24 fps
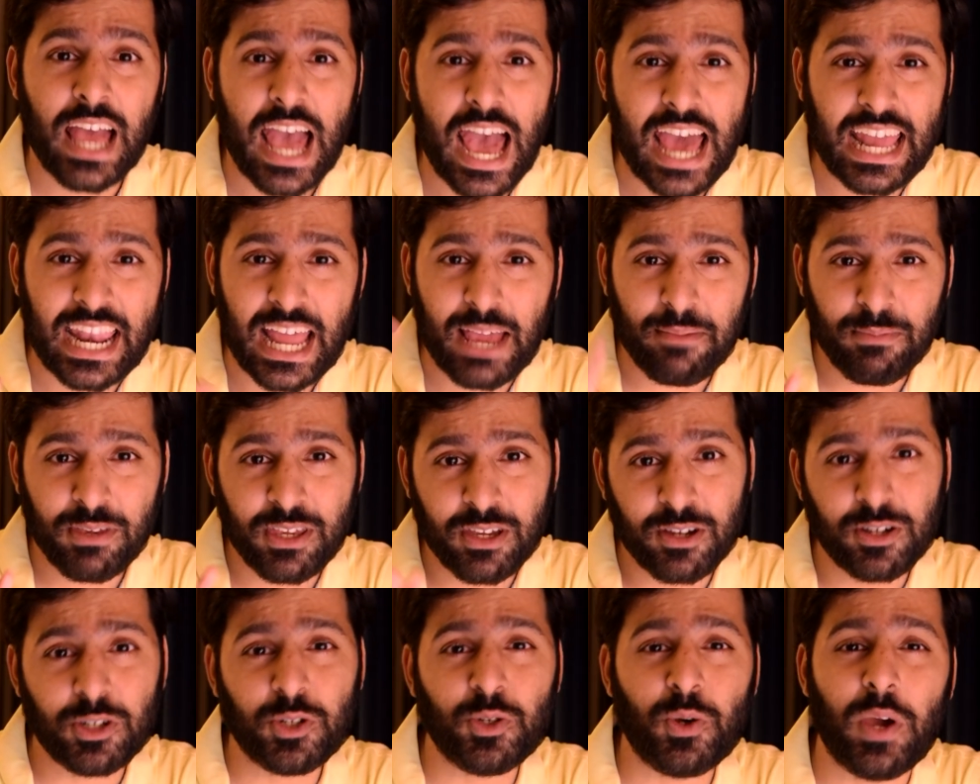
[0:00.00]
and I'm
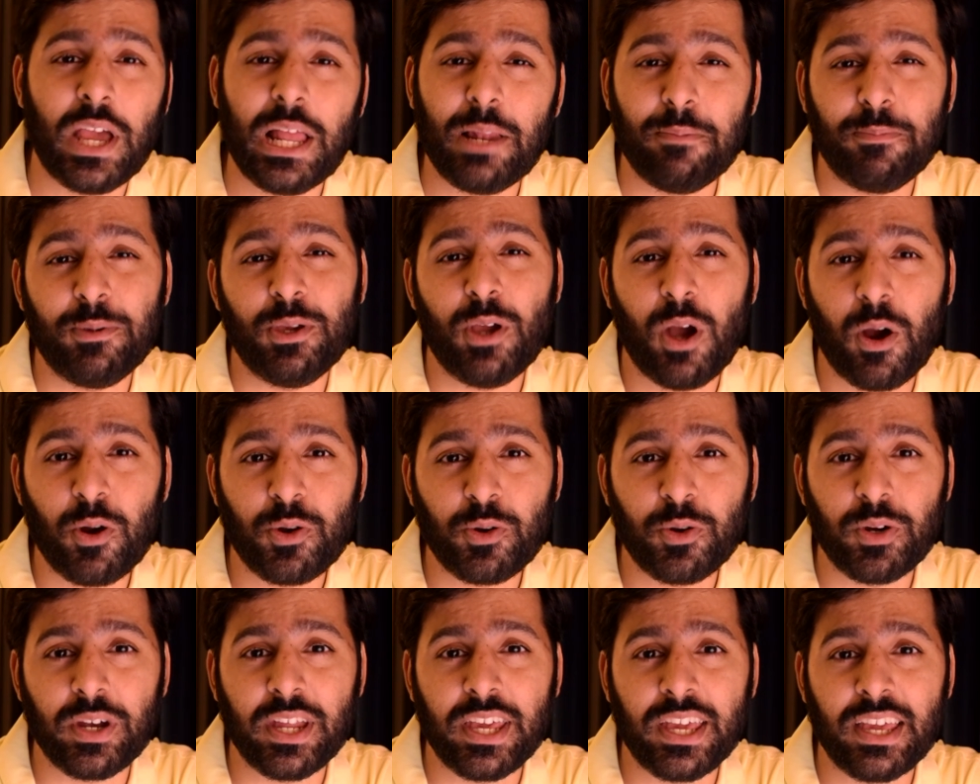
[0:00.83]
here to help you
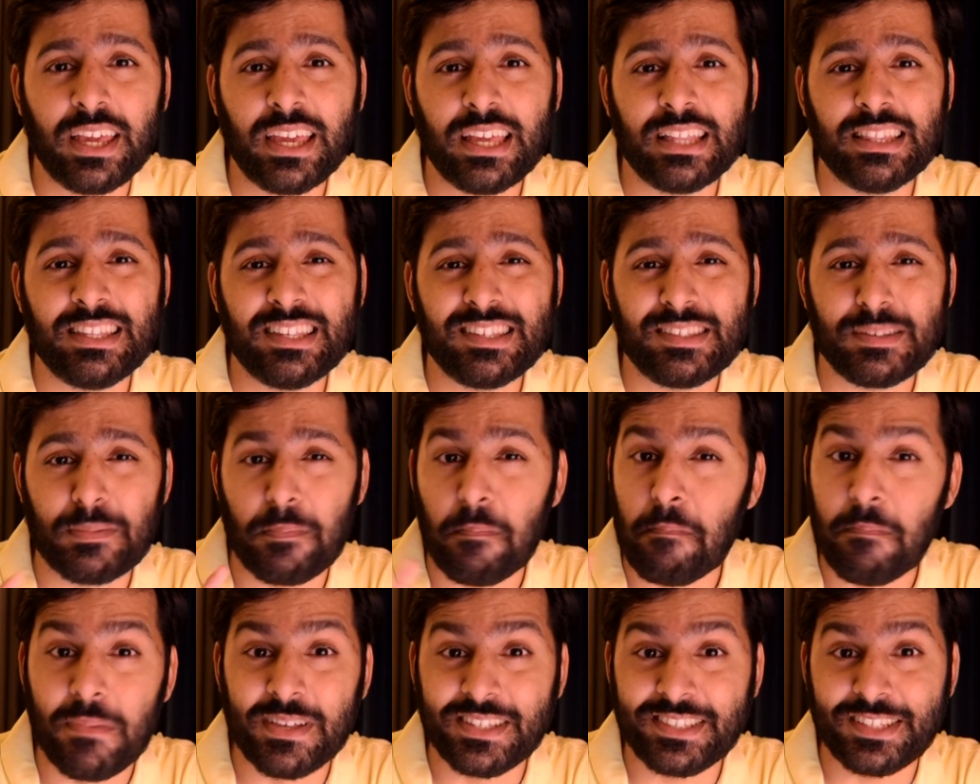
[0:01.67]
out today in this
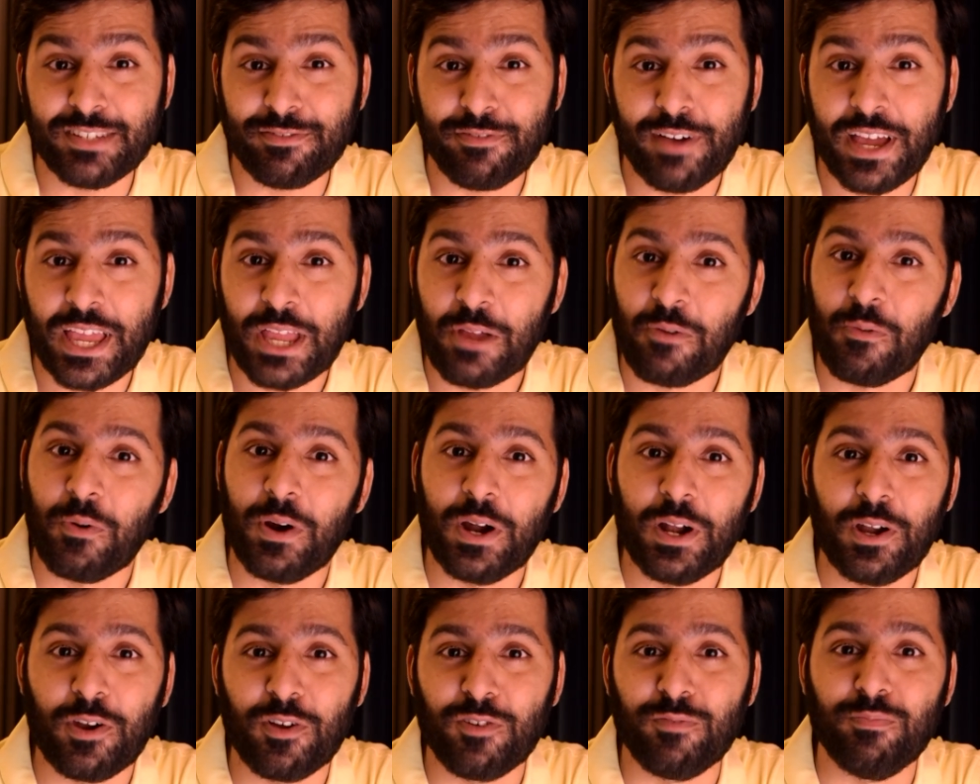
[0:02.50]
mystifying
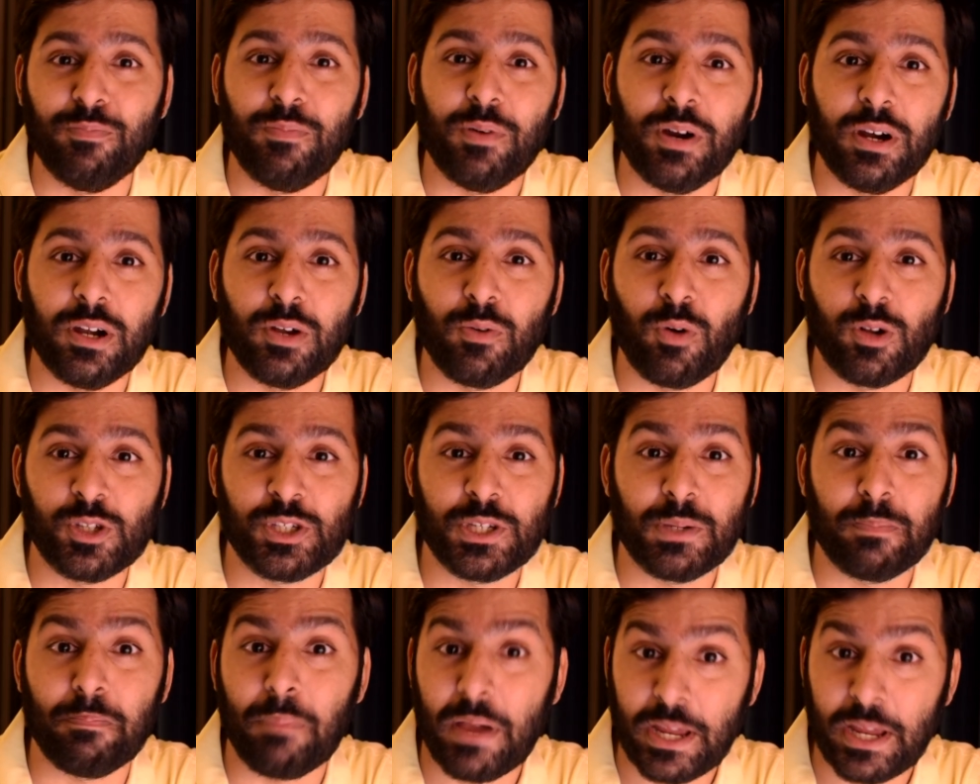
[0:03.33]
world of birdwatching